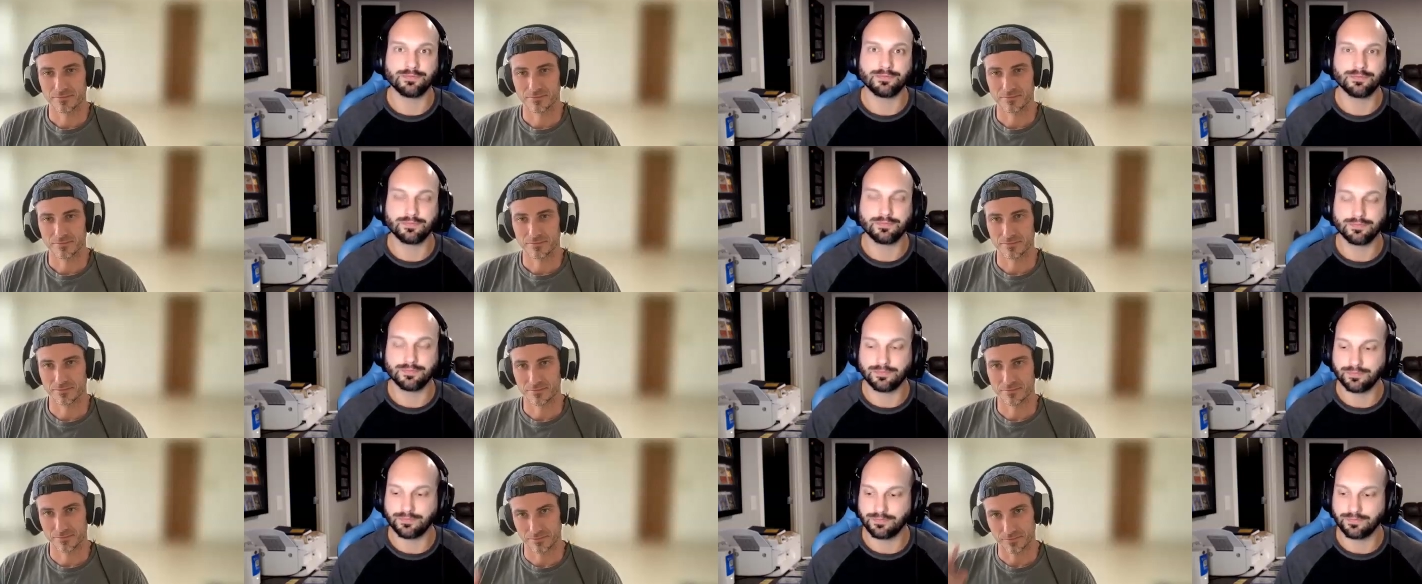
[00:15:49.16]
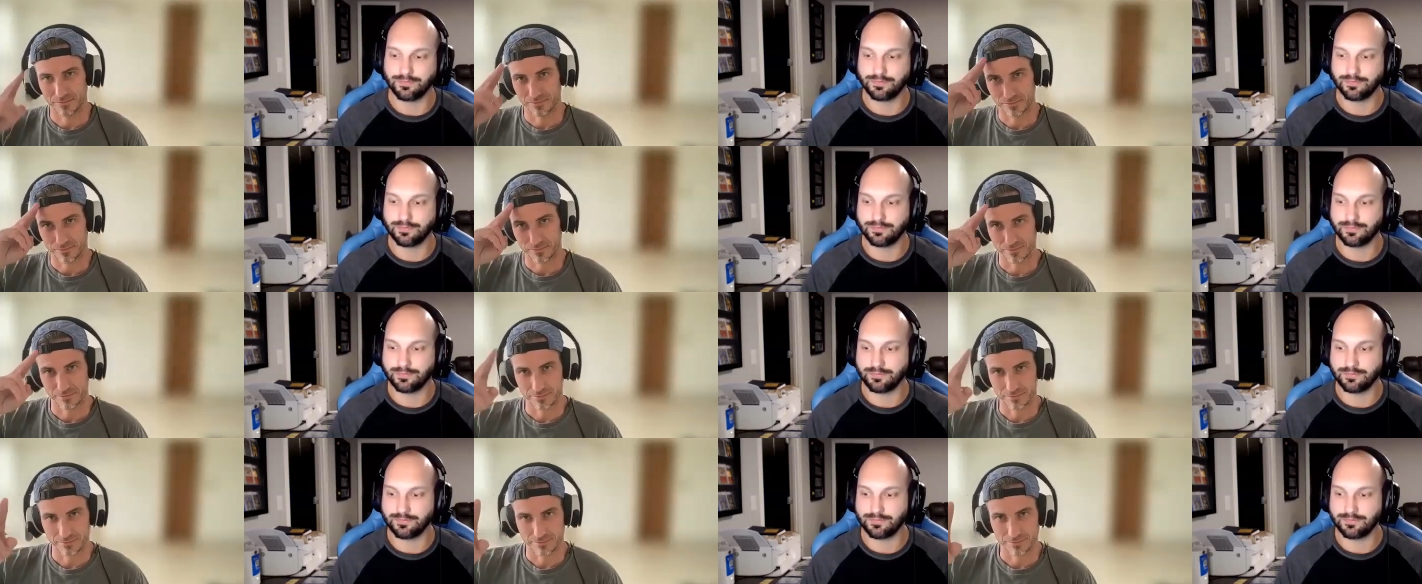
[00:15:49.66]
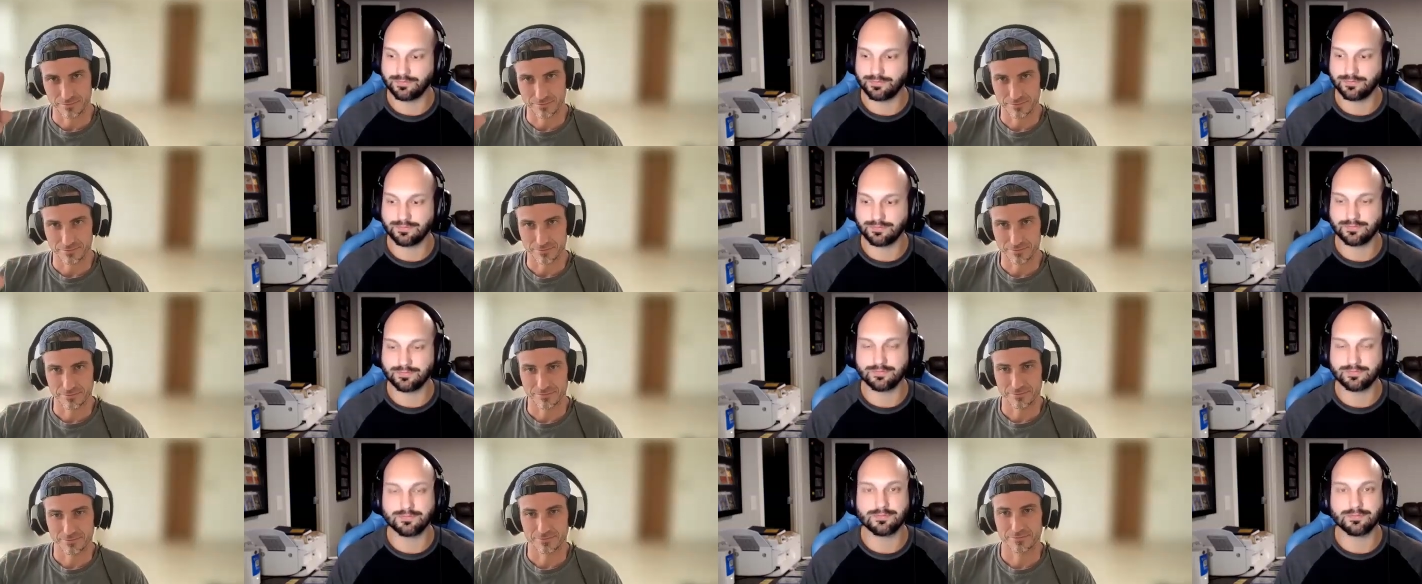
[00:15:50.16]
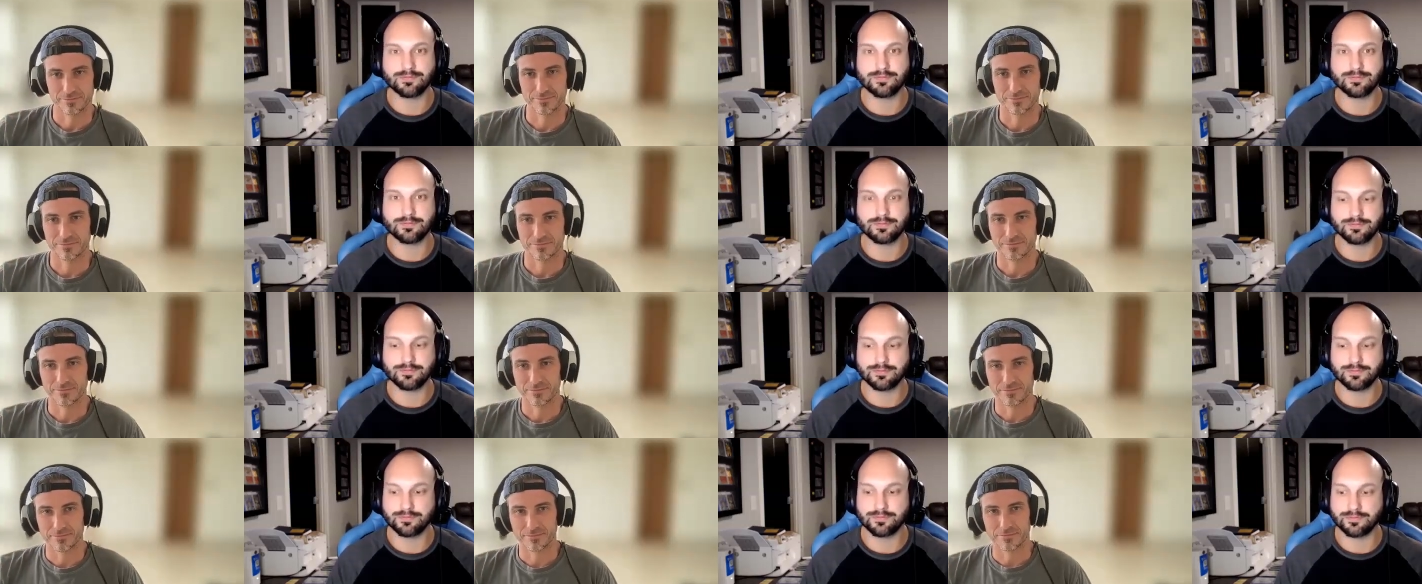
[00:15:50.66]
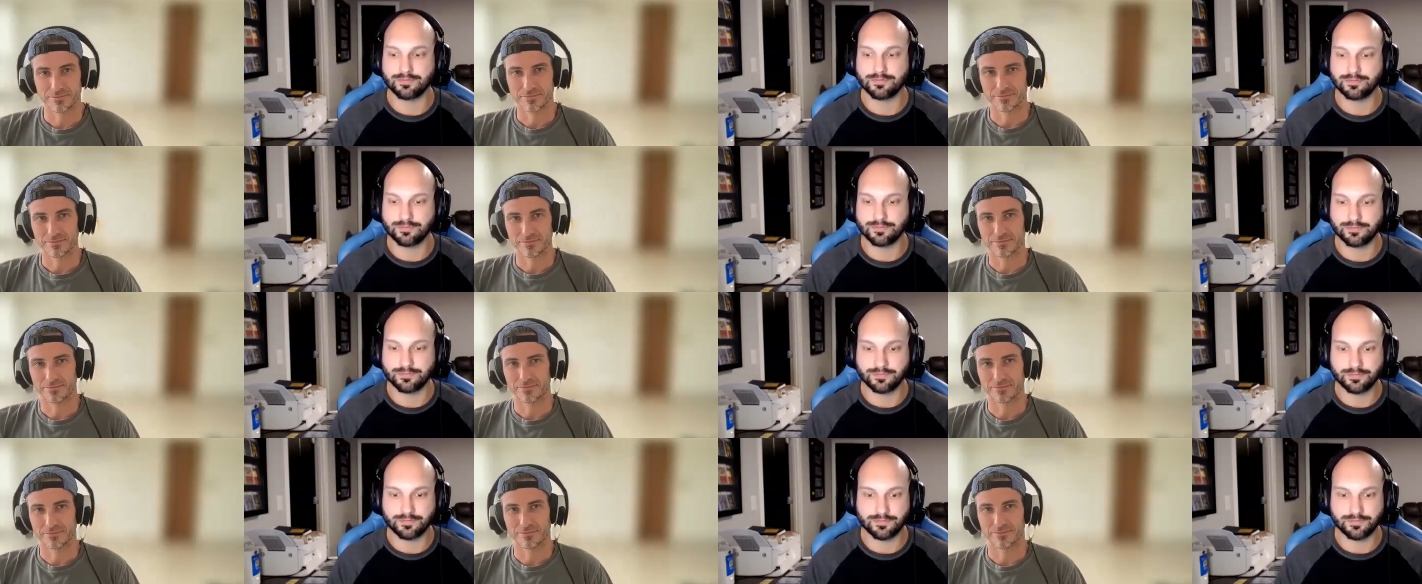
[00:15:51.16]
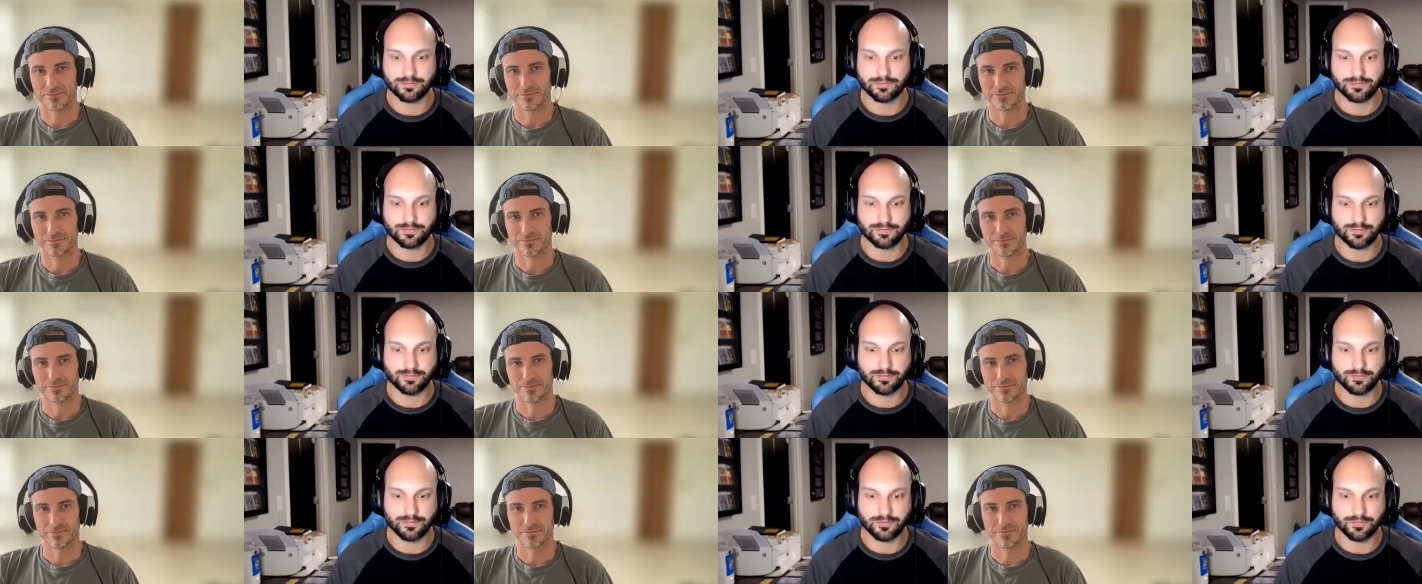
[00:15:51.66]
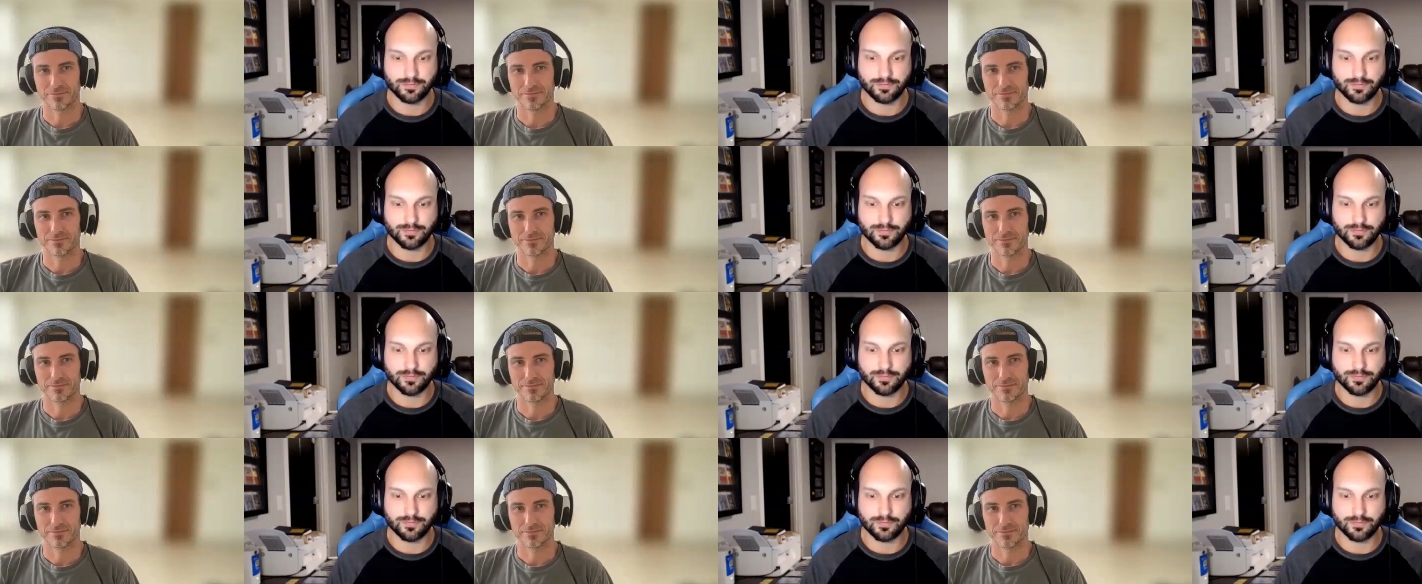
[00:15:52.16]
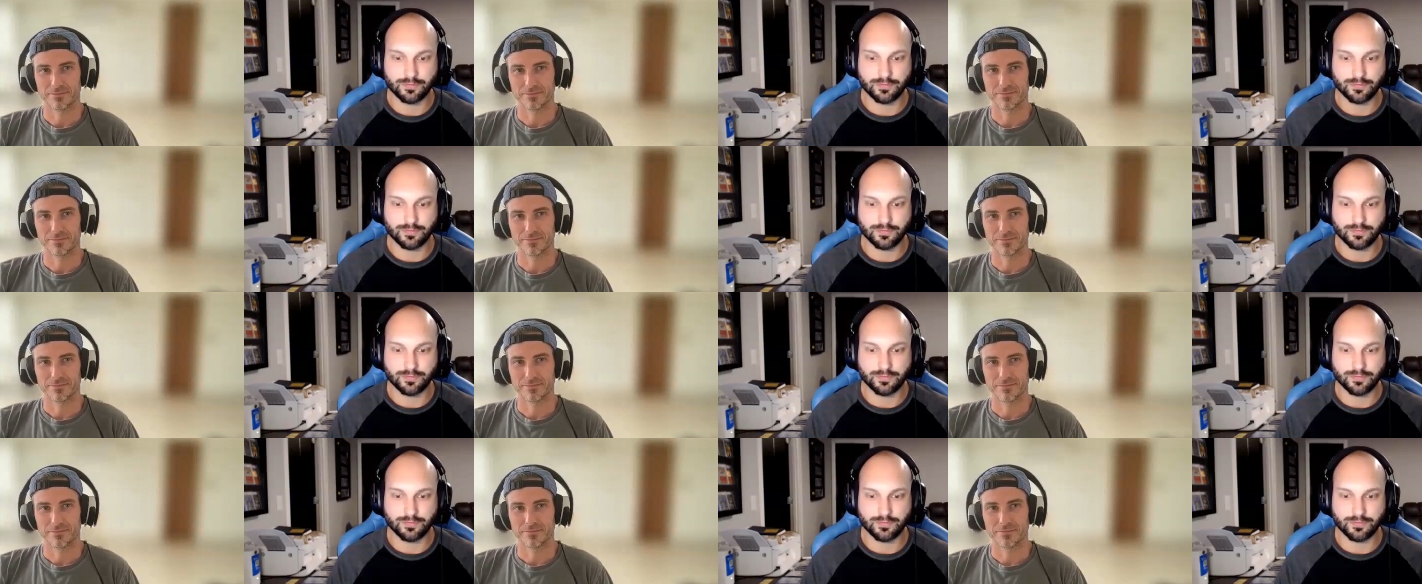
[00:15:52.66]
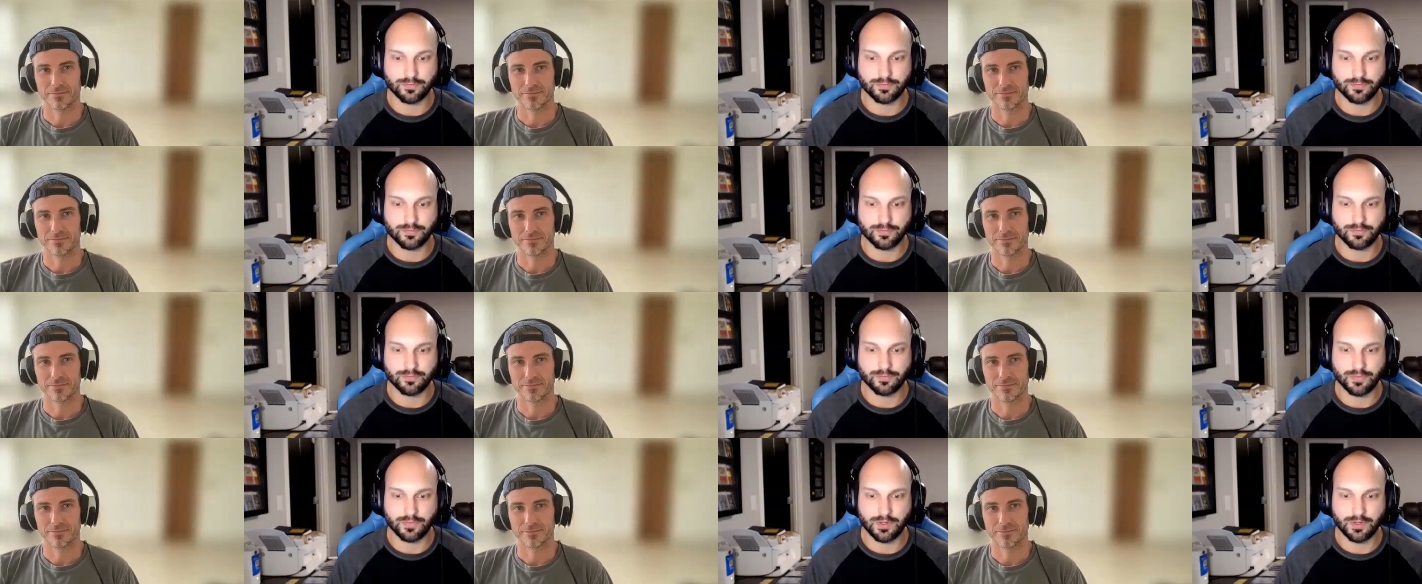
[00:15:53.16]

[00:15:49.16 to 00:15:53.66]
(silence)